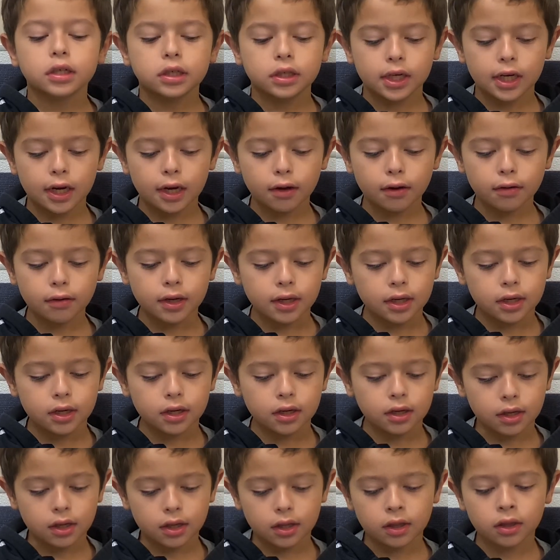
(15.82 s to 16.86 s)
sharing
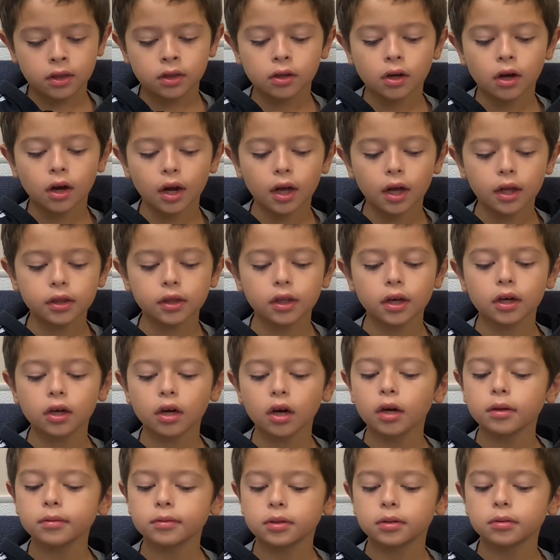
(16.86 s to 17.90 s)
the
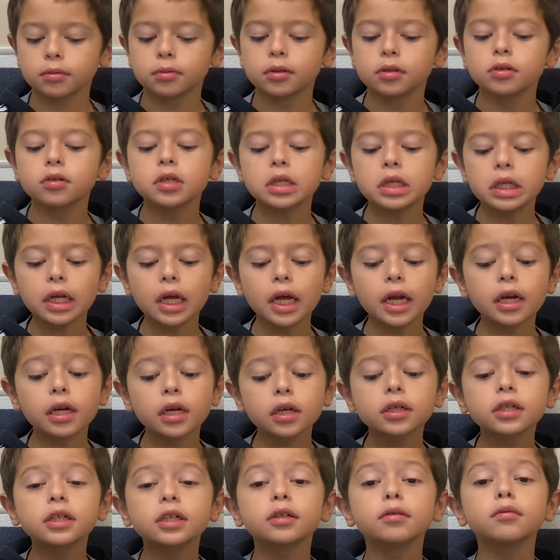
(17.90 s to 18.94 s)
contribution
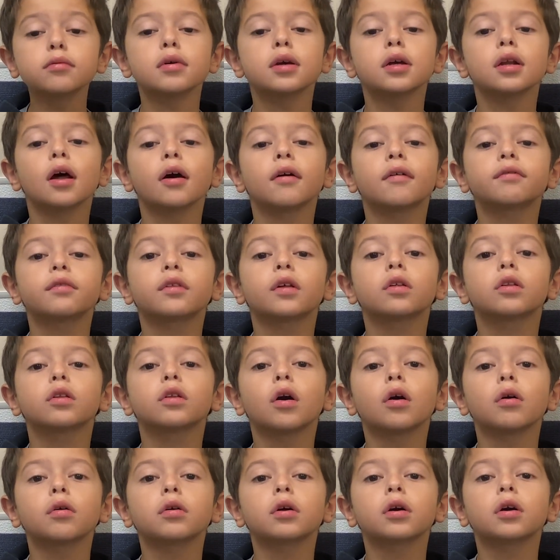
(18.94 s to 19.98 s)
and achievement of the
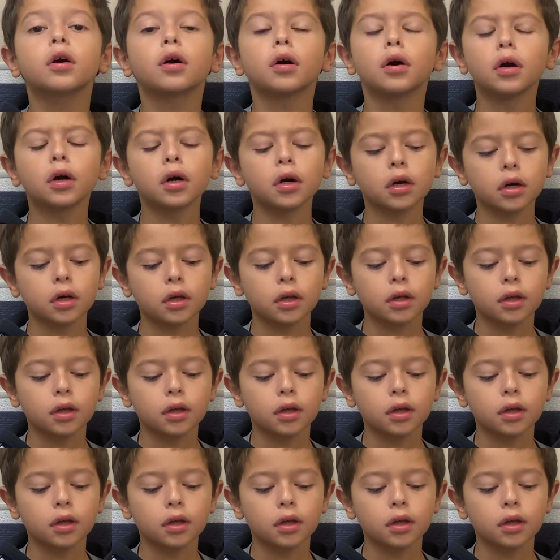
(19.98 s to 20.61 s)
local